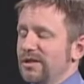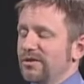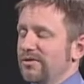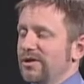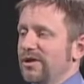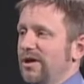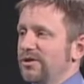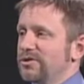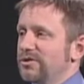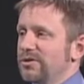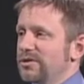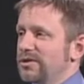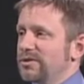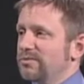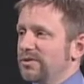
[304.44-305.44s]
the culture,
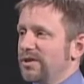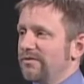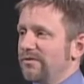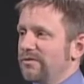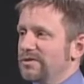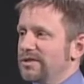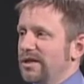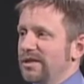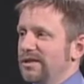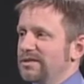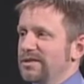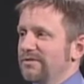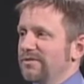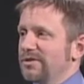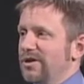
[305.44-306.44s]
it's just what they've always done.
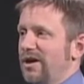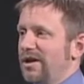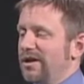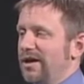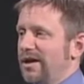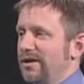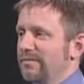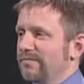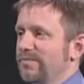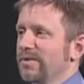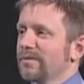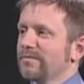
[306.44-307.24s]
It's never dawned on them.